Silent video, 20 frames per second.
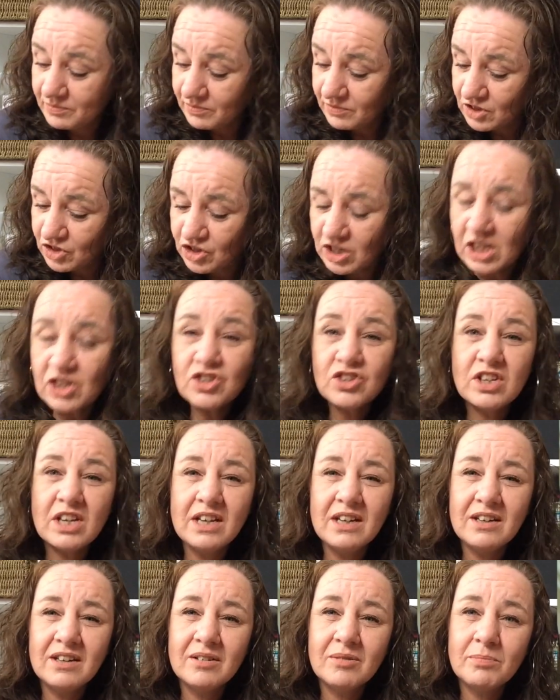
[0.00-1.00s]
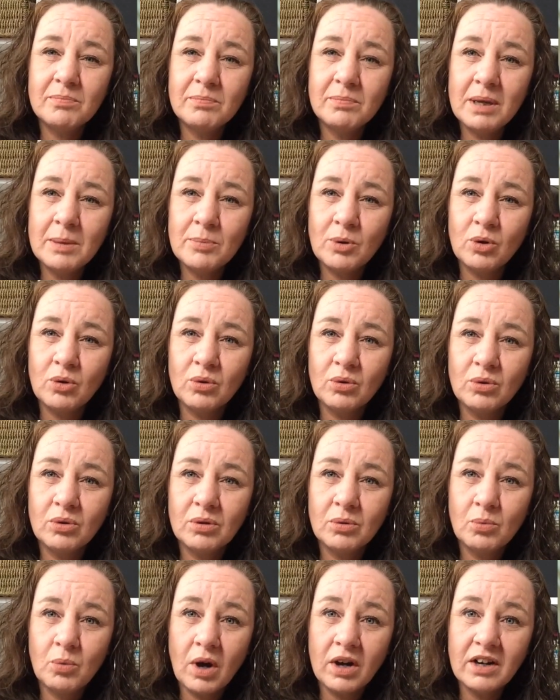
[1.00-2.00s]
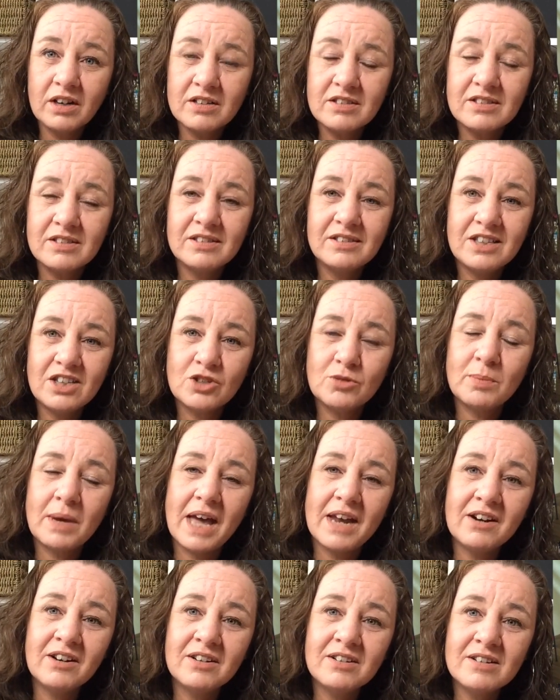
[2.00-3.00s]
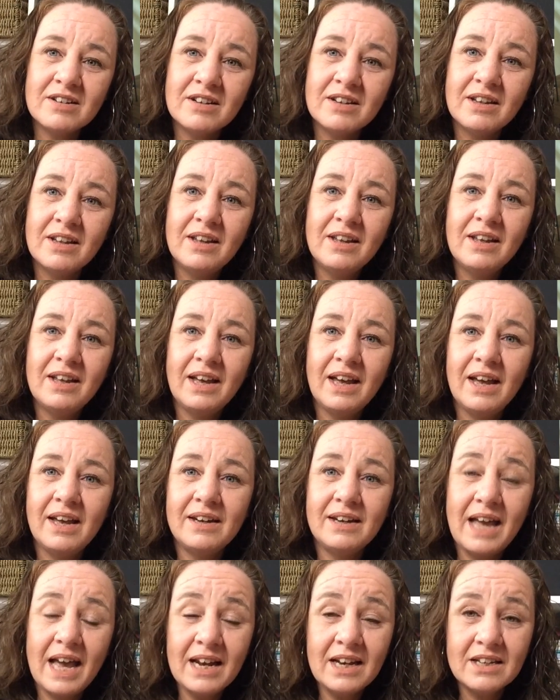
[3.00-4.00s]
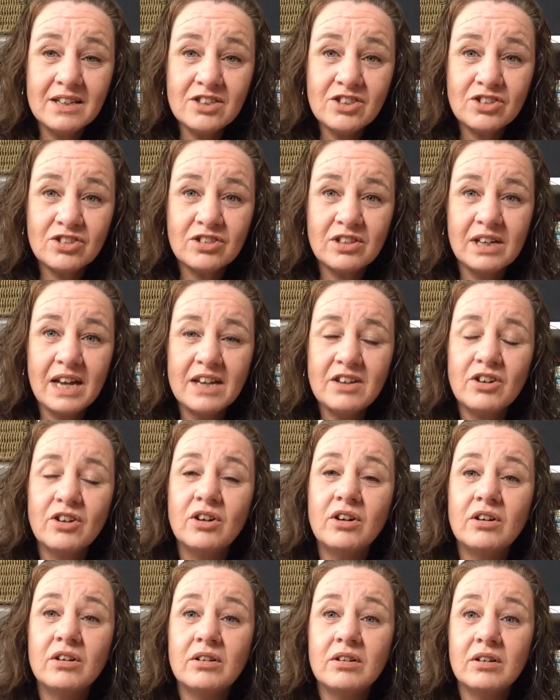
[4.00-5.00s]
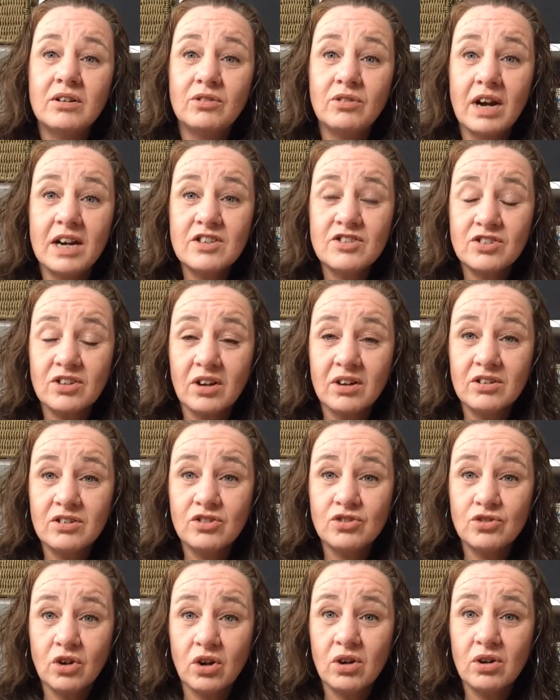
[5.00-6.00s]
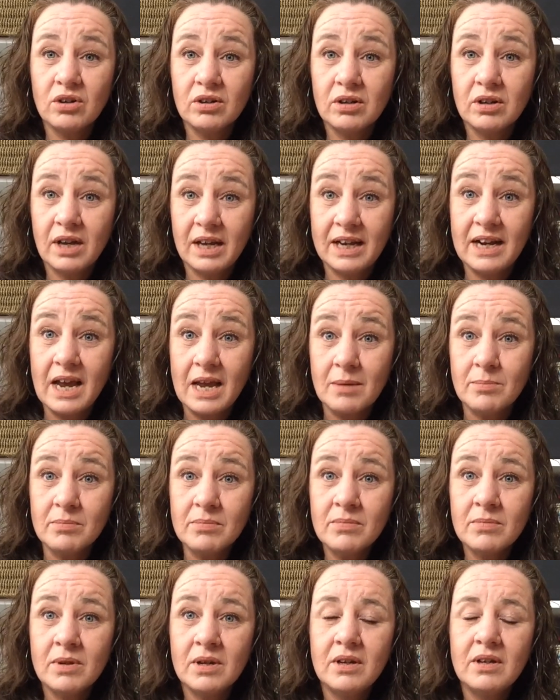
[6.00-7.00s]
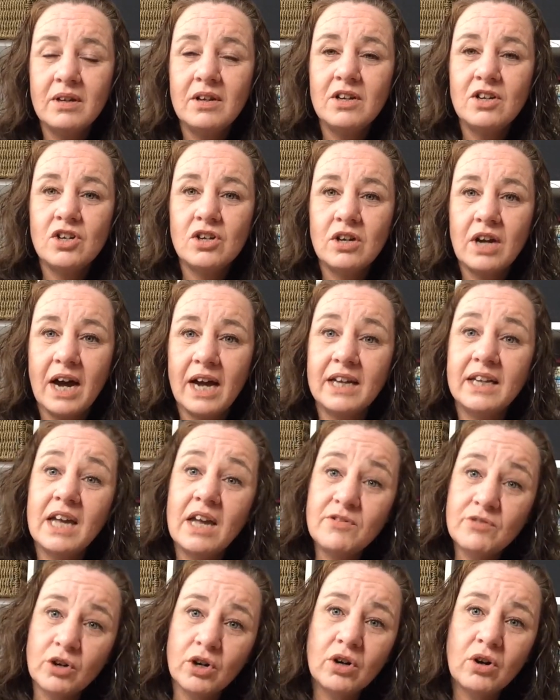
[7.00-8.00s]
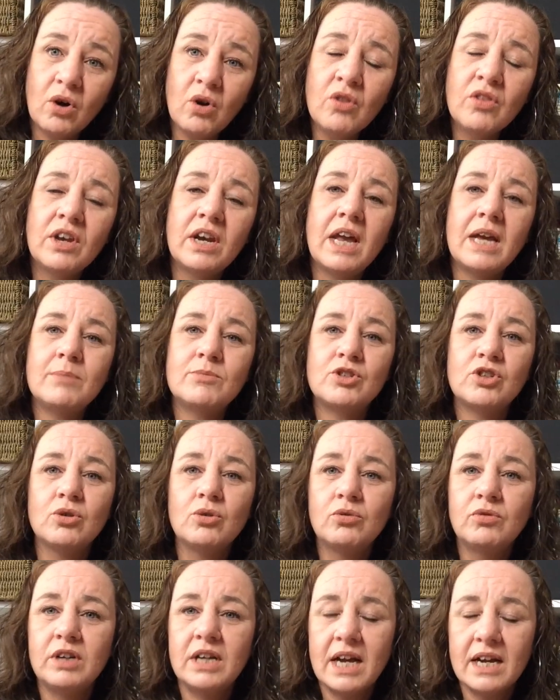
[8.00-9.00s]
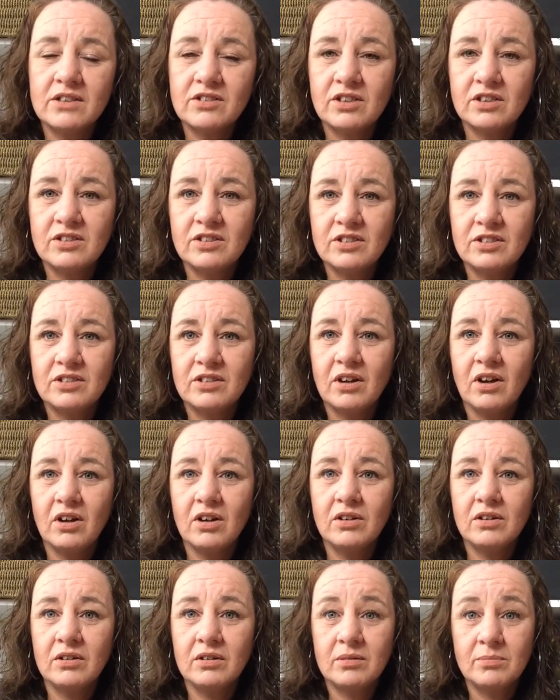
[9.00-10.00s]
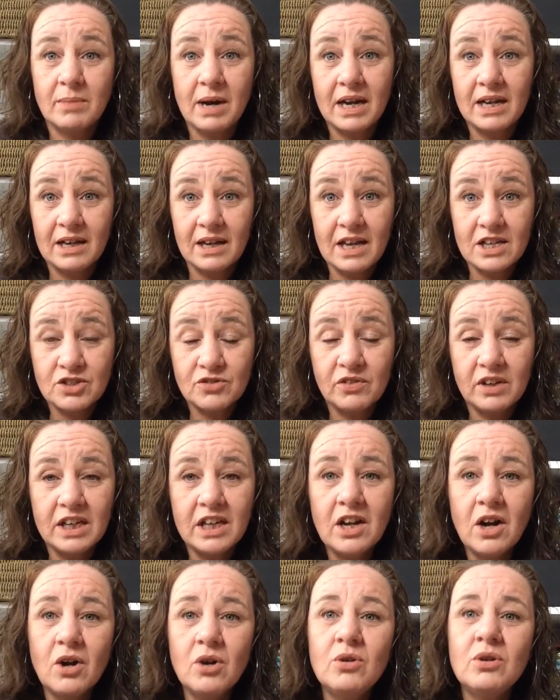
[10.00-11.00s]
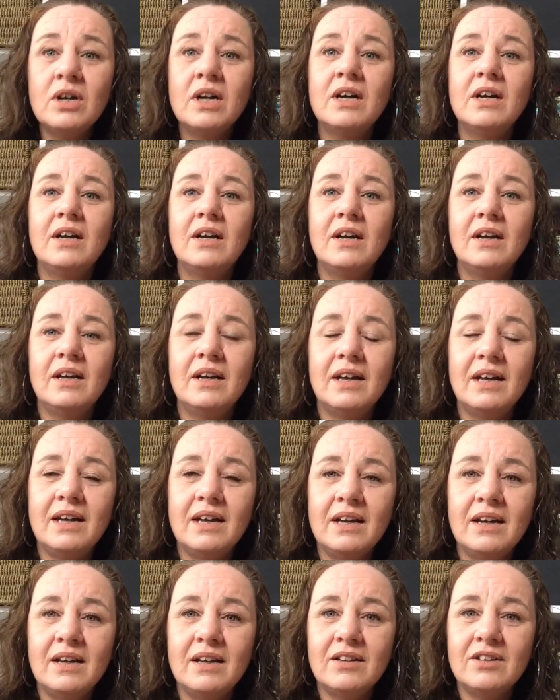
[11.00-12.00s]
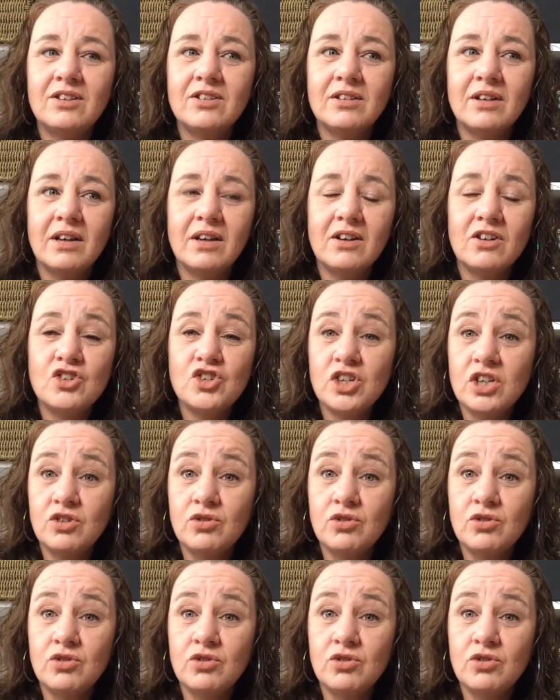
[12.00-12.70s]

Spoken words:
16 people wanted this pattern, and Alice let her grandson draw a name. I gave her all the names who reacted on my last video, and she